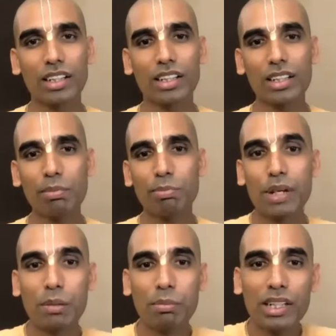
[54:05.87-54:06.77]
He
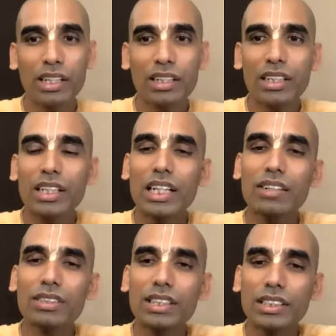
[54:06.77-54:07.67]
permanently
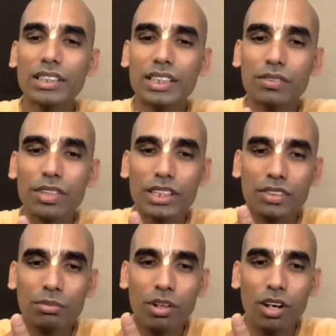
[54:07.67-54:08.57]
relieves his devotees
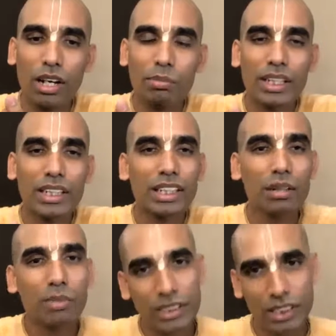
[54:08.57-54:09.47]
from all material
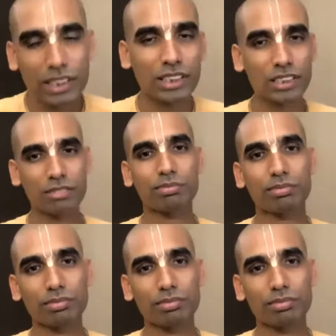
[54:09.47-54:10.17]
miseries